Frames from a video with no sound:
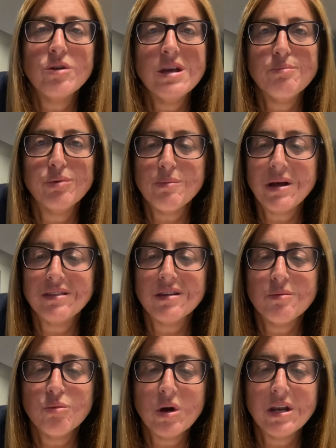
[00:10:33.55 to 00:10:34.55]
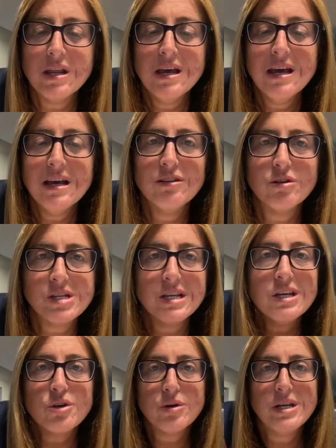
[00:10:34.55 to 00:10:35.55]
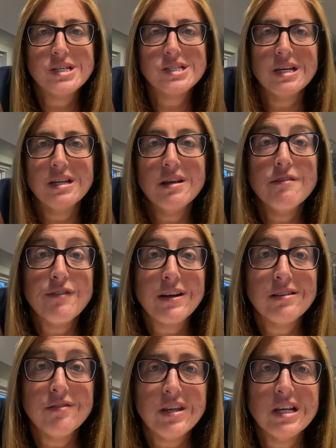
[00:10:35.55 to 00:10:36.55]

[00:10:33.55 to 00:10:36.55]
re-implement them when there's an increase in infectivity.